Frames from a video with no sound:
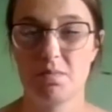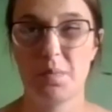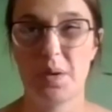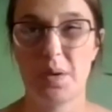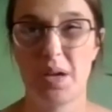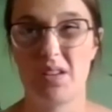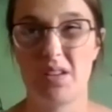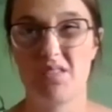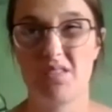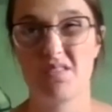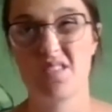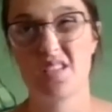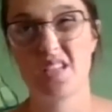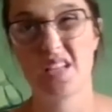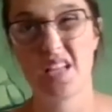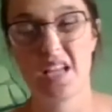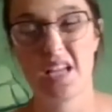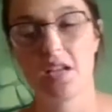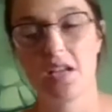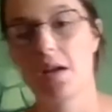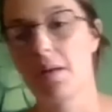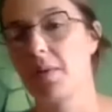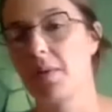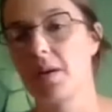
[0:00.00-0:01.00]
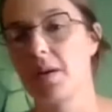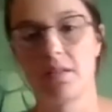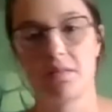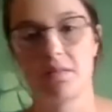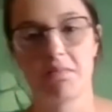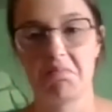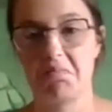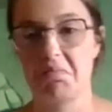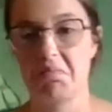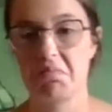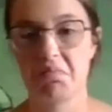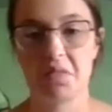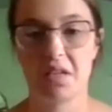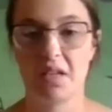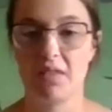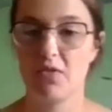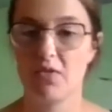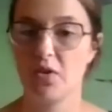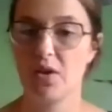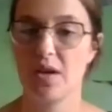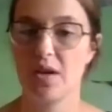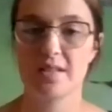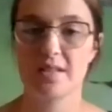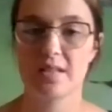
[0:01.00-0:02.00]
but today I'm going to give
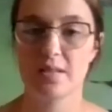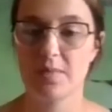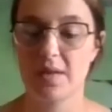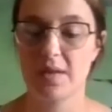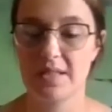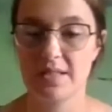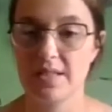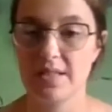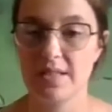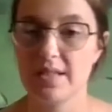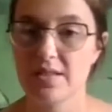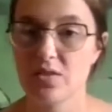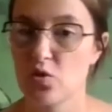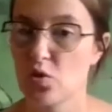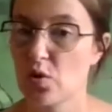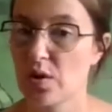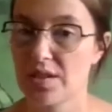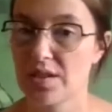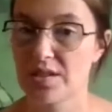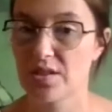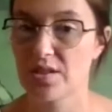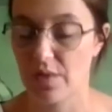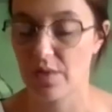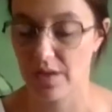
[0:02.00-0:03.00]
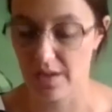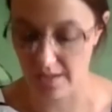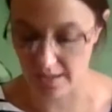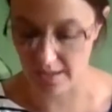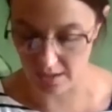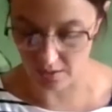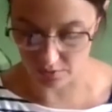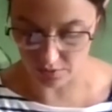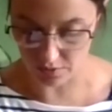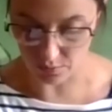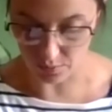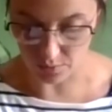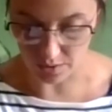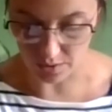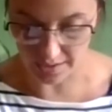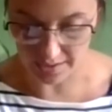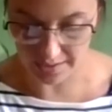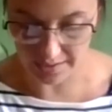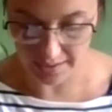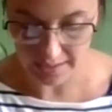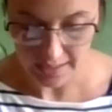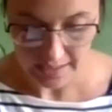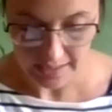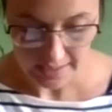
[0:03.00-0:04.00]
you guys some ideas and you guys can write it how you
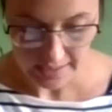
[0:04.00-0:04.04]
want.